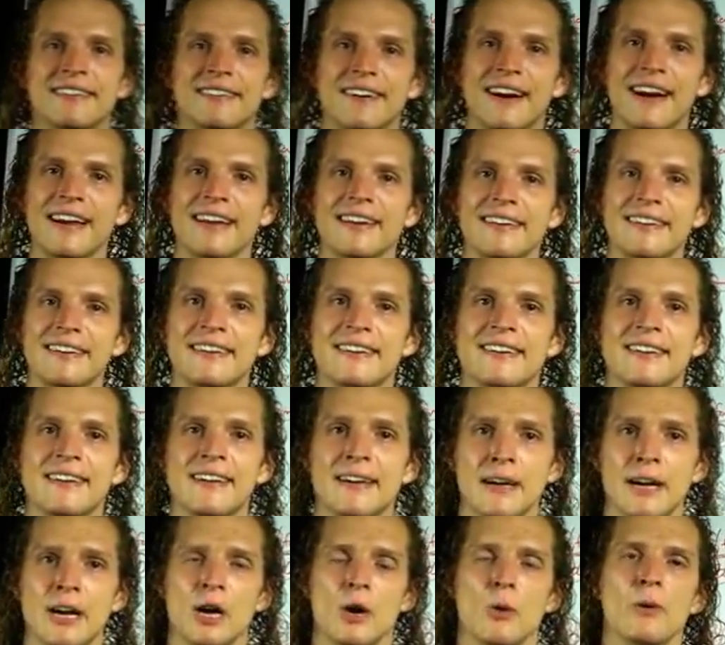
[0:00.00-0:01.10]
Right?
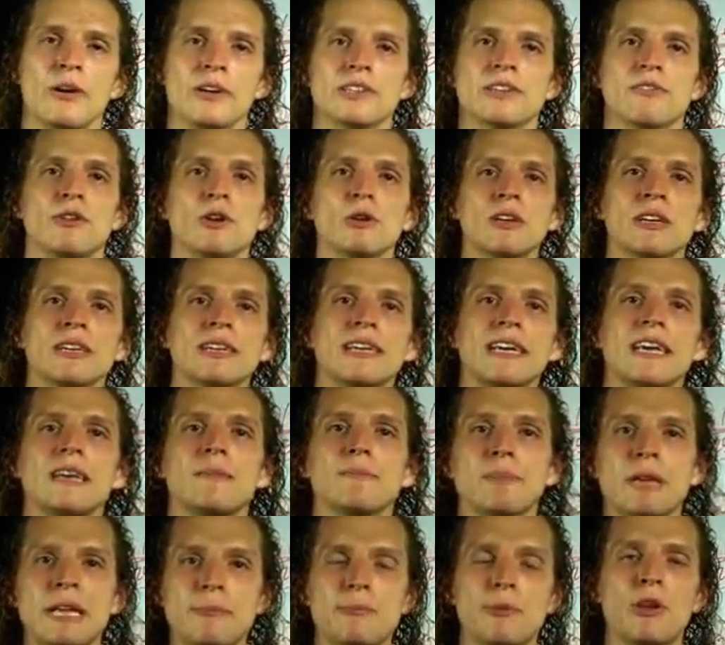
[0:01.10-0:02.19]
Whereas if you can
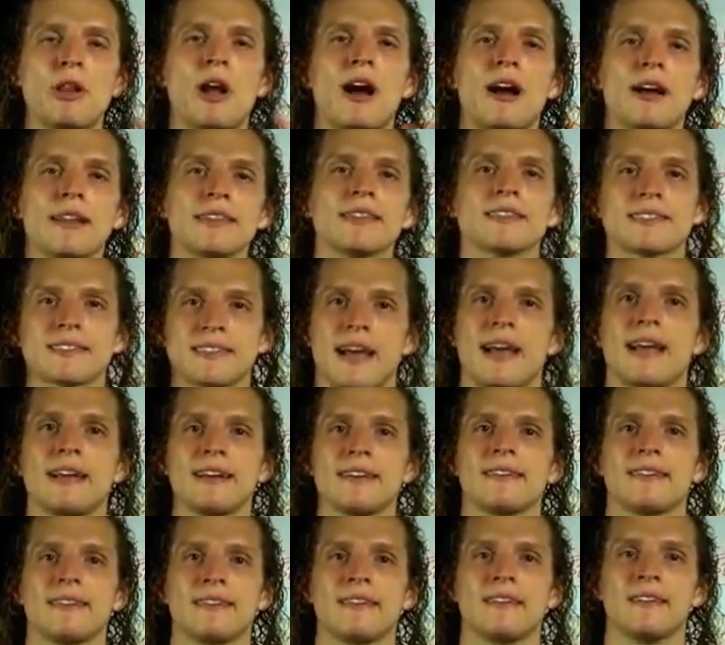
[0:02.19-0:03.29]
keep people on the
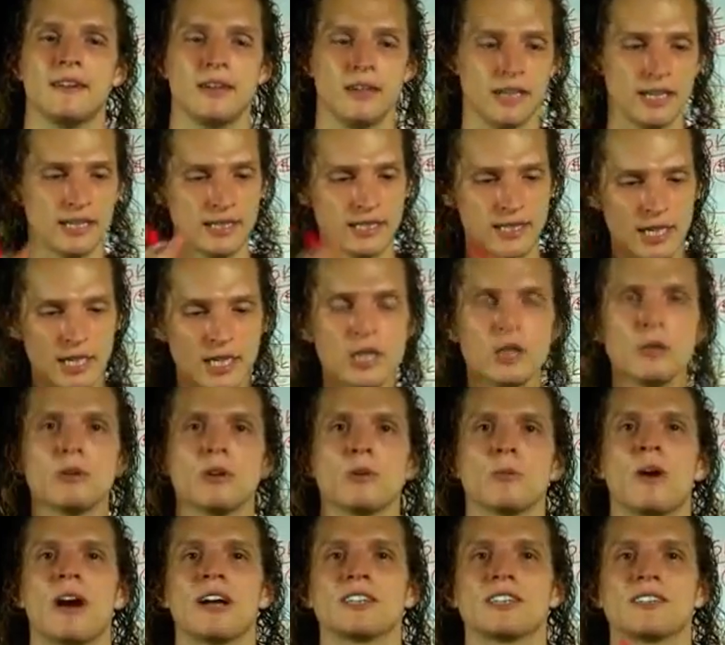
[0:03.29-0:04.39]
site, continuing
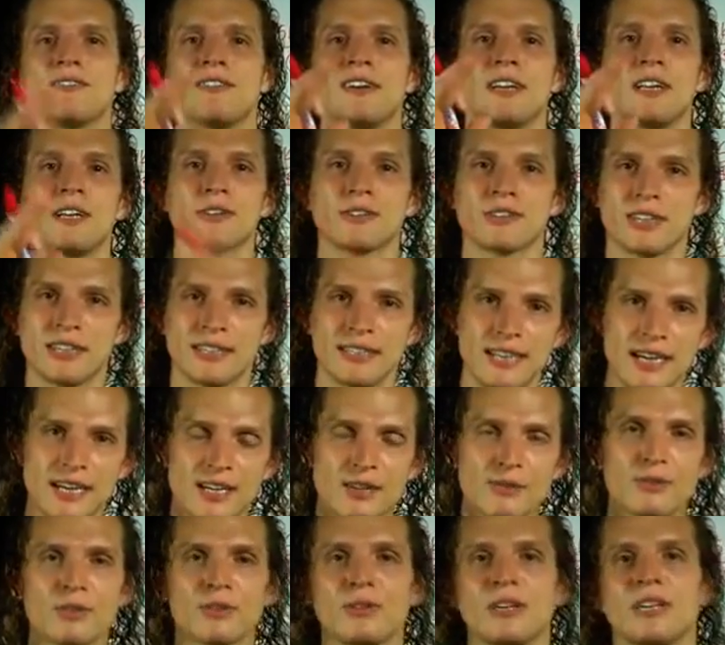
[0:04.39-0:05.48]
to watch the videos,
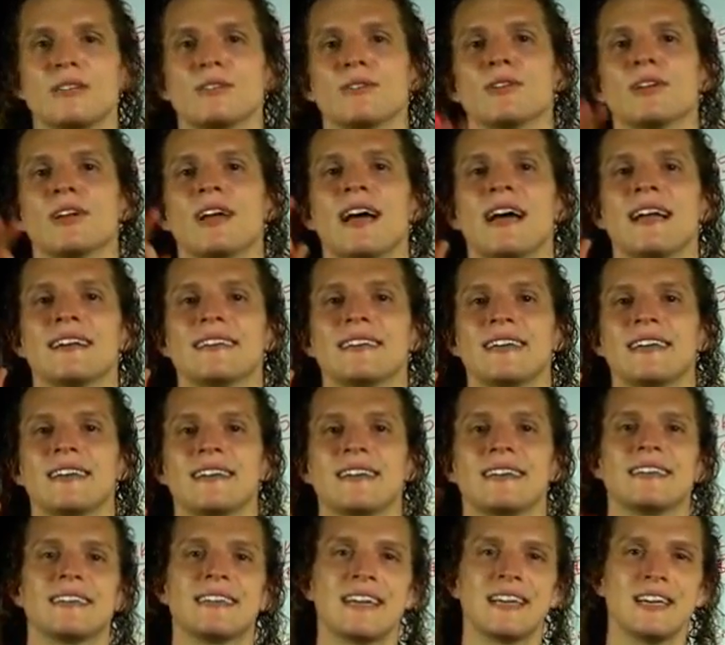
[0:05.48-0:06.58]
continuing to read through the content,
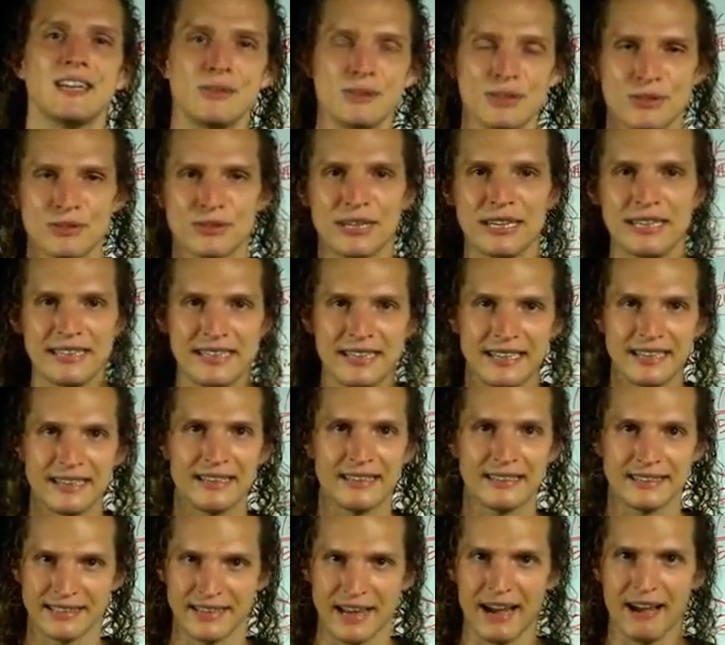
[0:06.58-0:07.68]
continuing to read
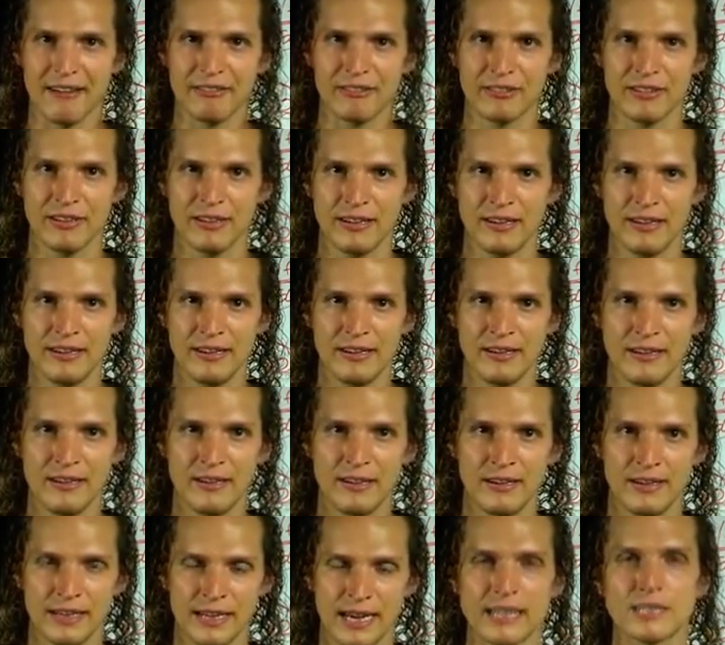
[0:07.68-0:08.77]
the stuff,
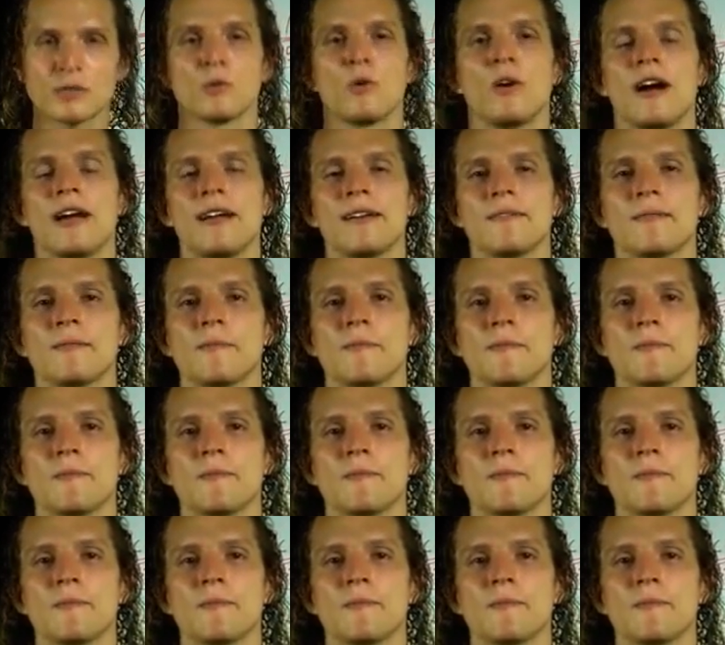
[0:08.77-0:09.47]
guess what?